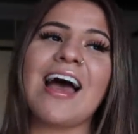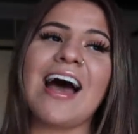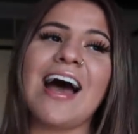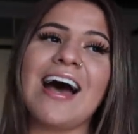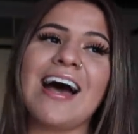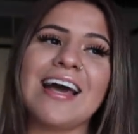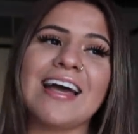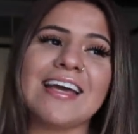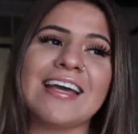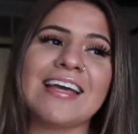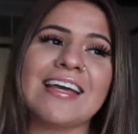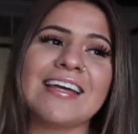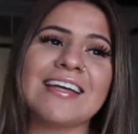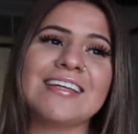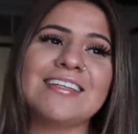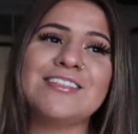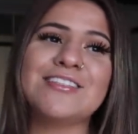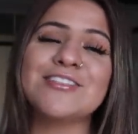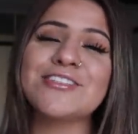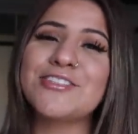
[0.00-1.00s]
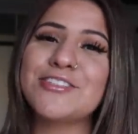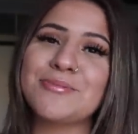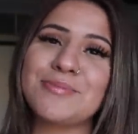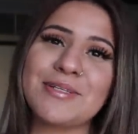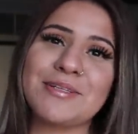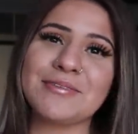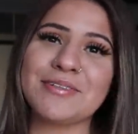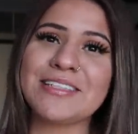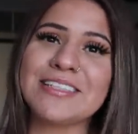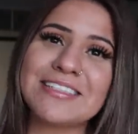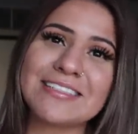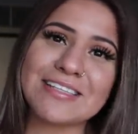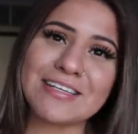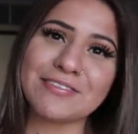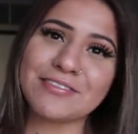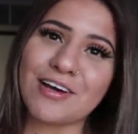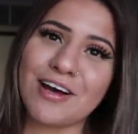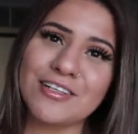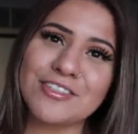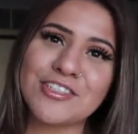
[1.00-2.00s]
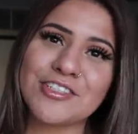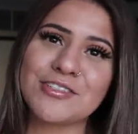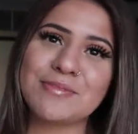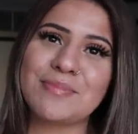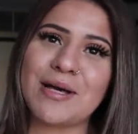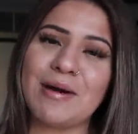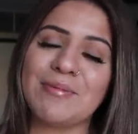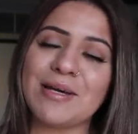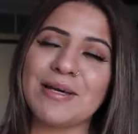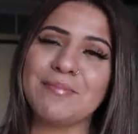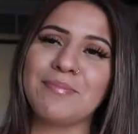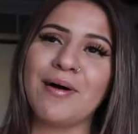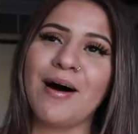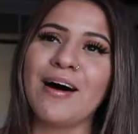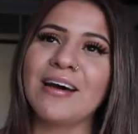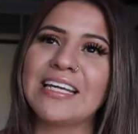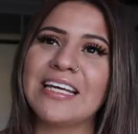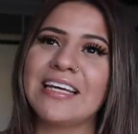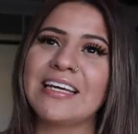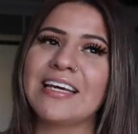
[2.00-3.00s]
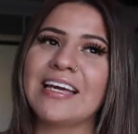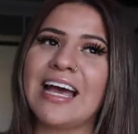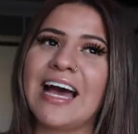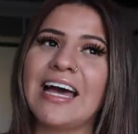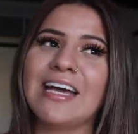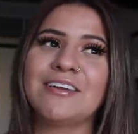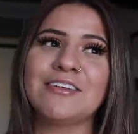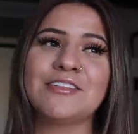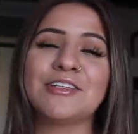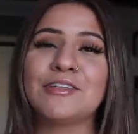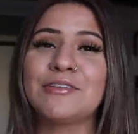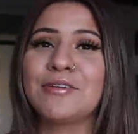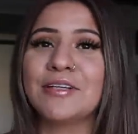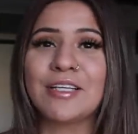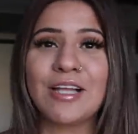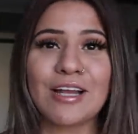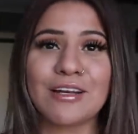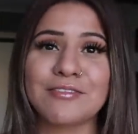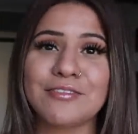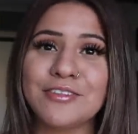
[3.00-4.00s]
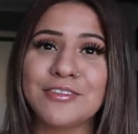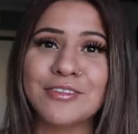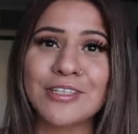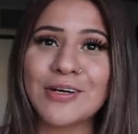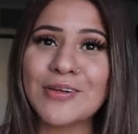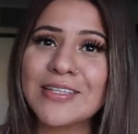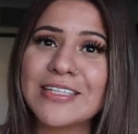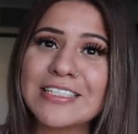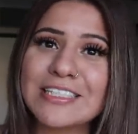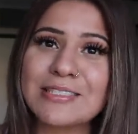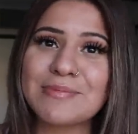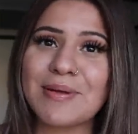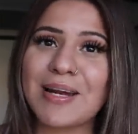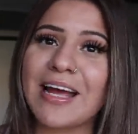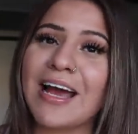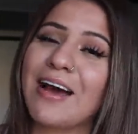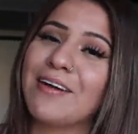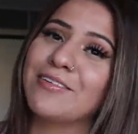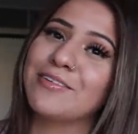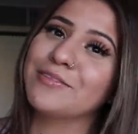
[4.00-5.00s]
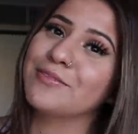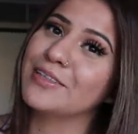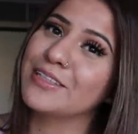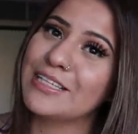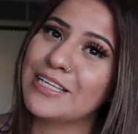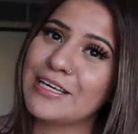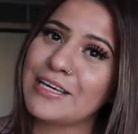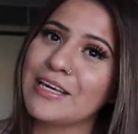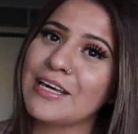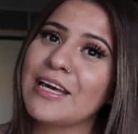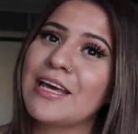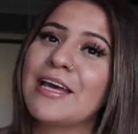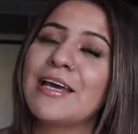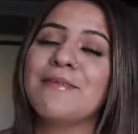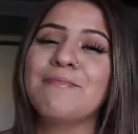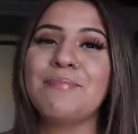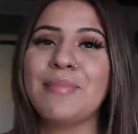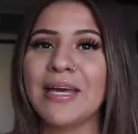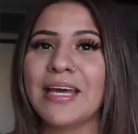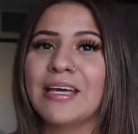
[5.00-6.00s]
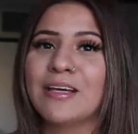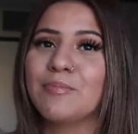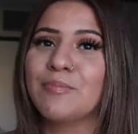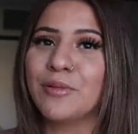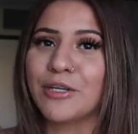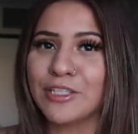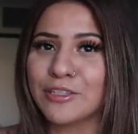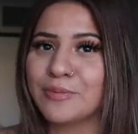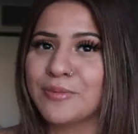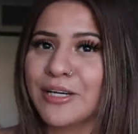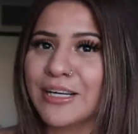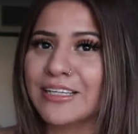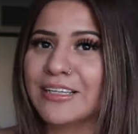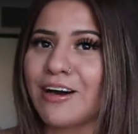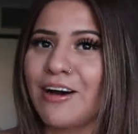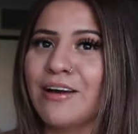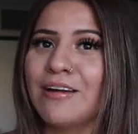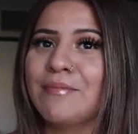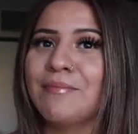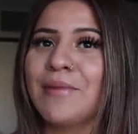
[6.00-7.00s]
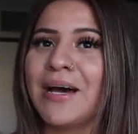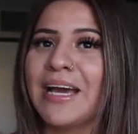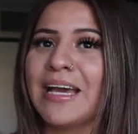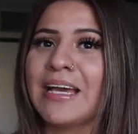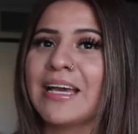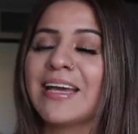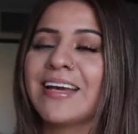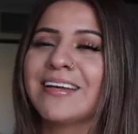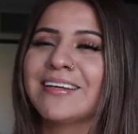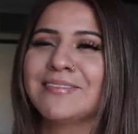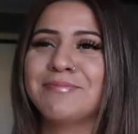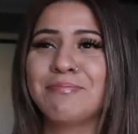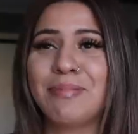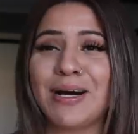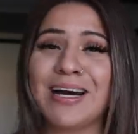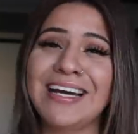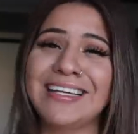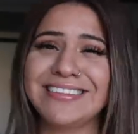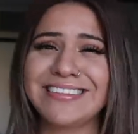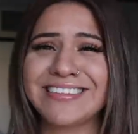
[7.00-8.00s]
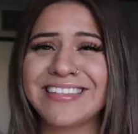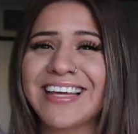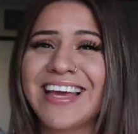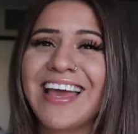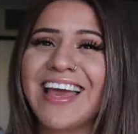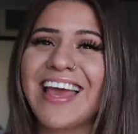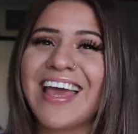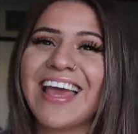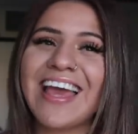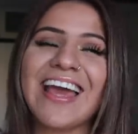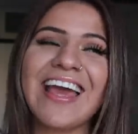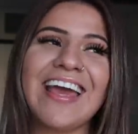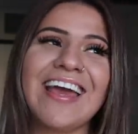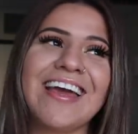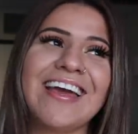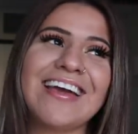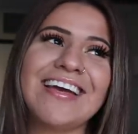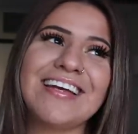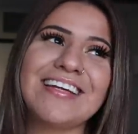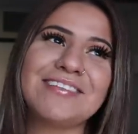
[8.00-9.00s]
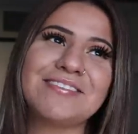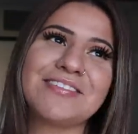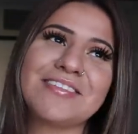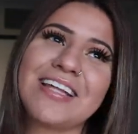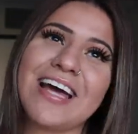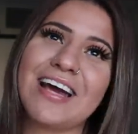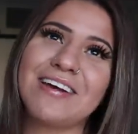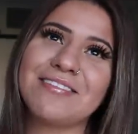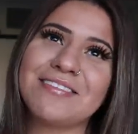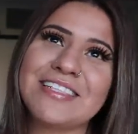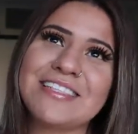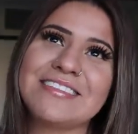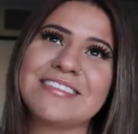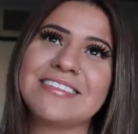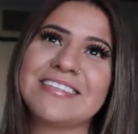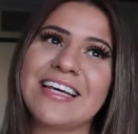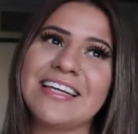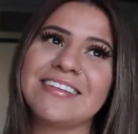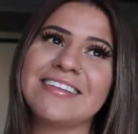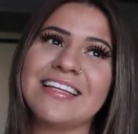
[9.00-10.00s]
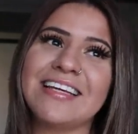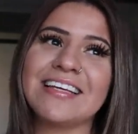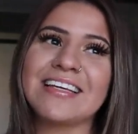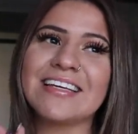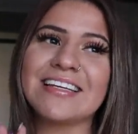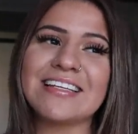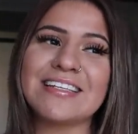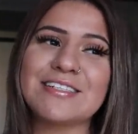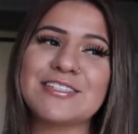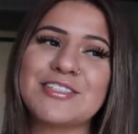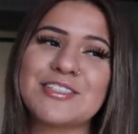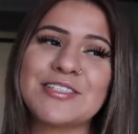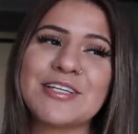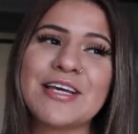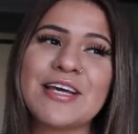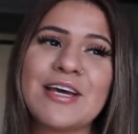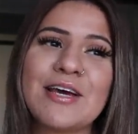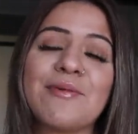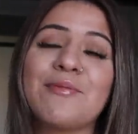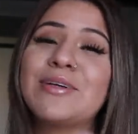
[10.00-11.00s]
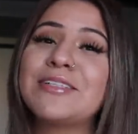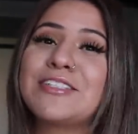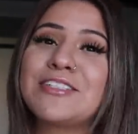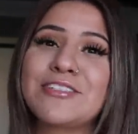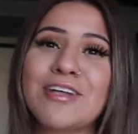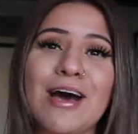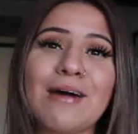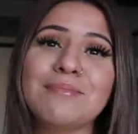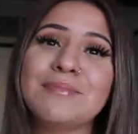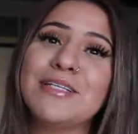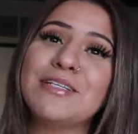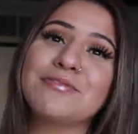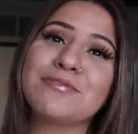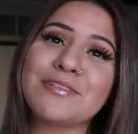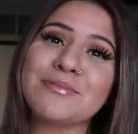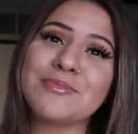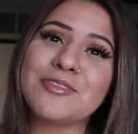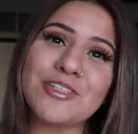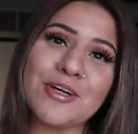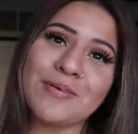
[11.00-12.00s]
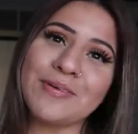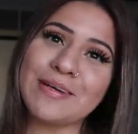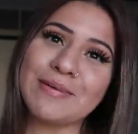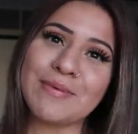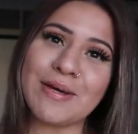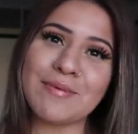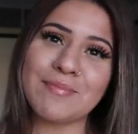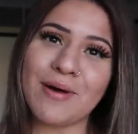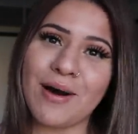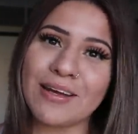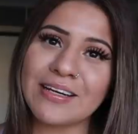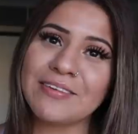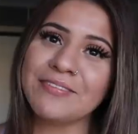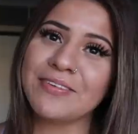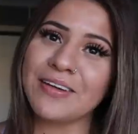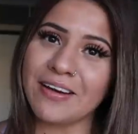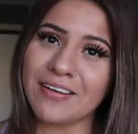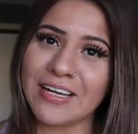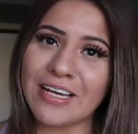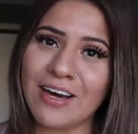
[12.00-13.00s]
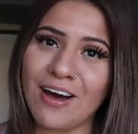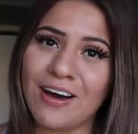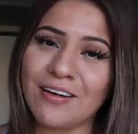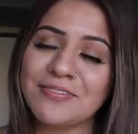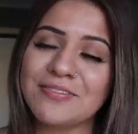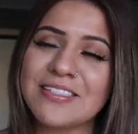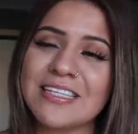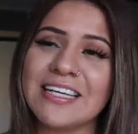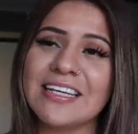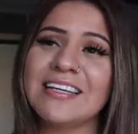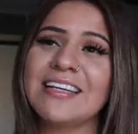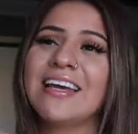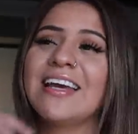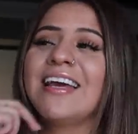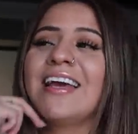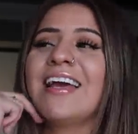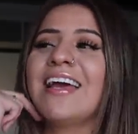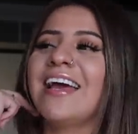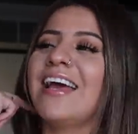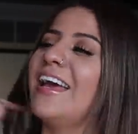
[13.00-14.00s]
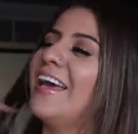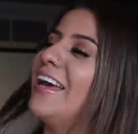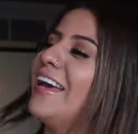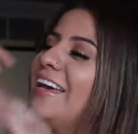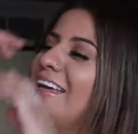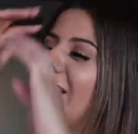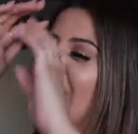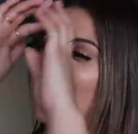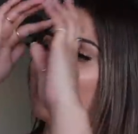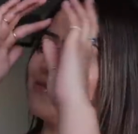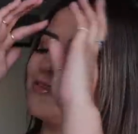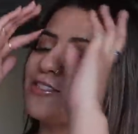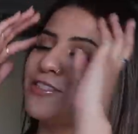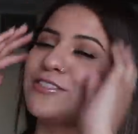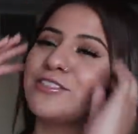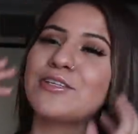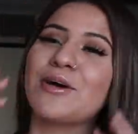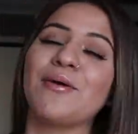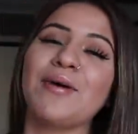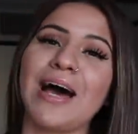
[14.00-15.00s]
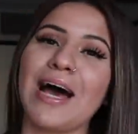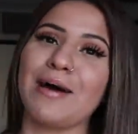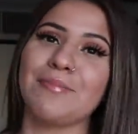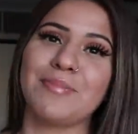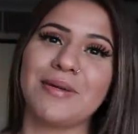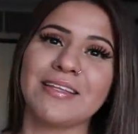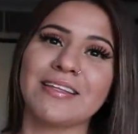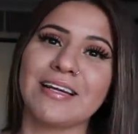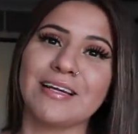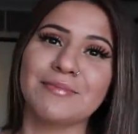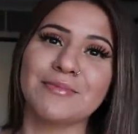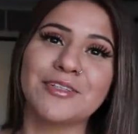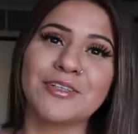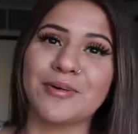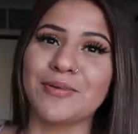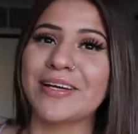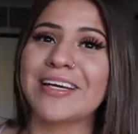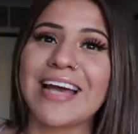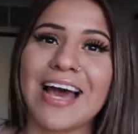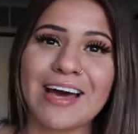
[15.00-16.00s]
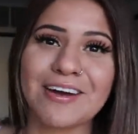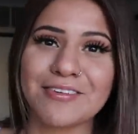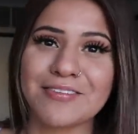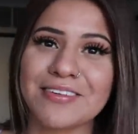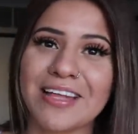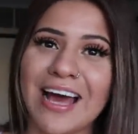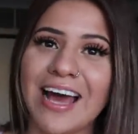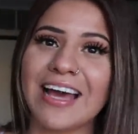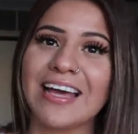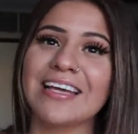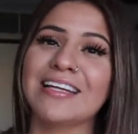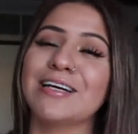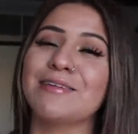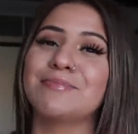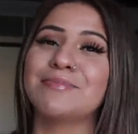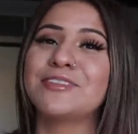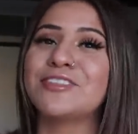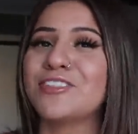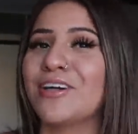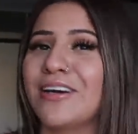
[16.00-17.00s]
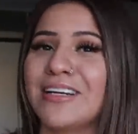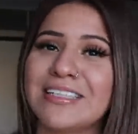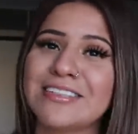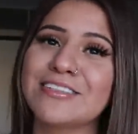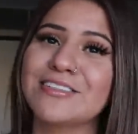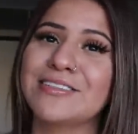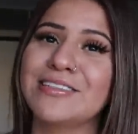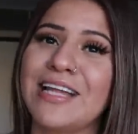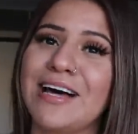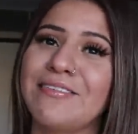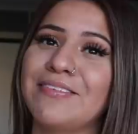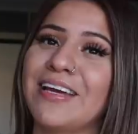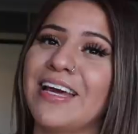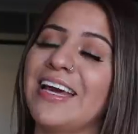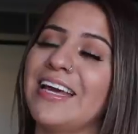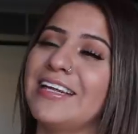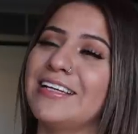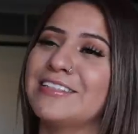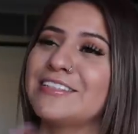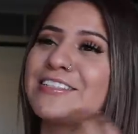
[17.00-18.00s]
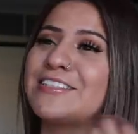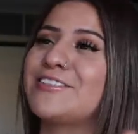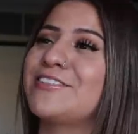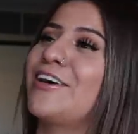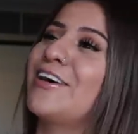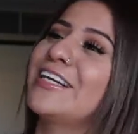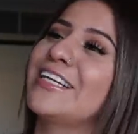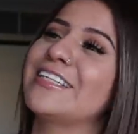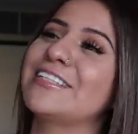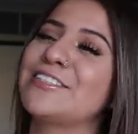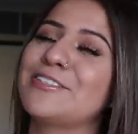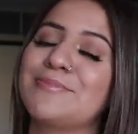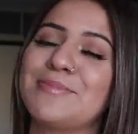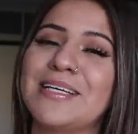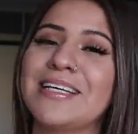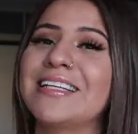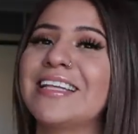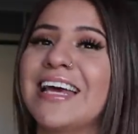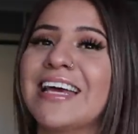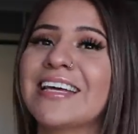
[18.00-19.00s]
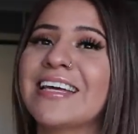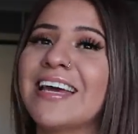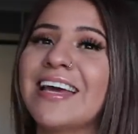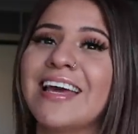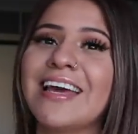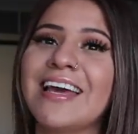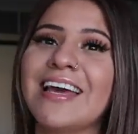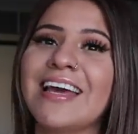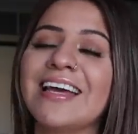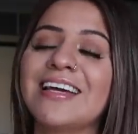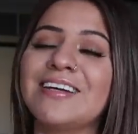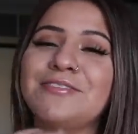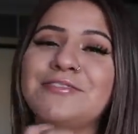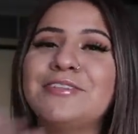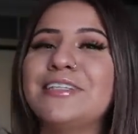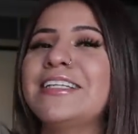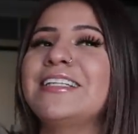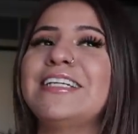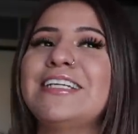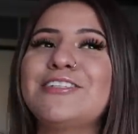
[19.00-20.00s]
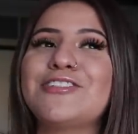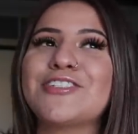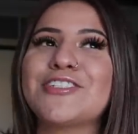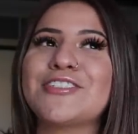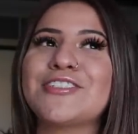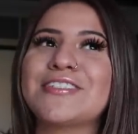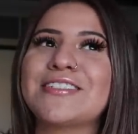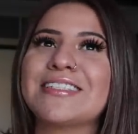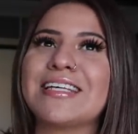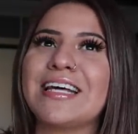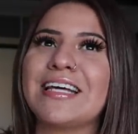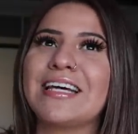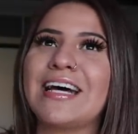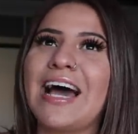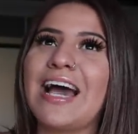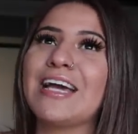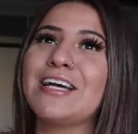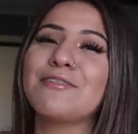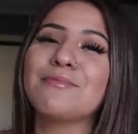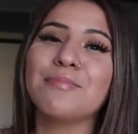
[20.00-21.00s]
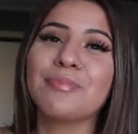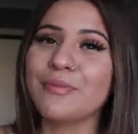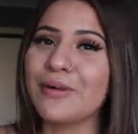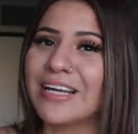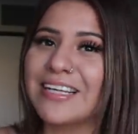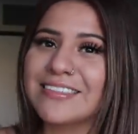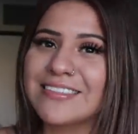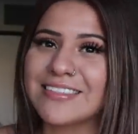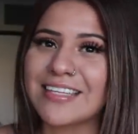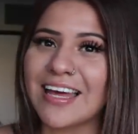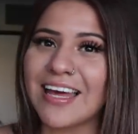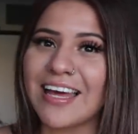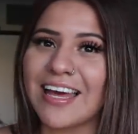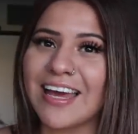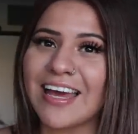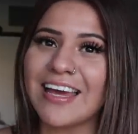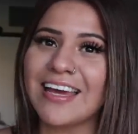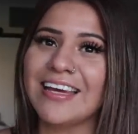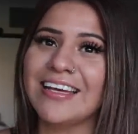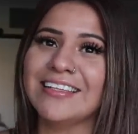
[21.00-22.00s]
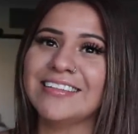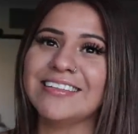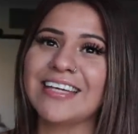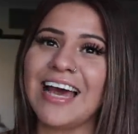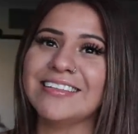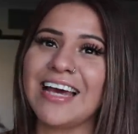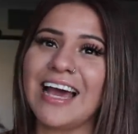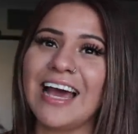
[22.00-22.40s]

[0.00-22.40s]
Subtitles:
I used to be really self-conscious about my body. I don't know if a lot of you know this, but I have a really big birthmark on my butt. And for that reason, I think is what stopped me from showing my body very often. And I'm just so happy that I'm growing out of that and I'm starting to love it, and it's starting to be like really just, I embrace it and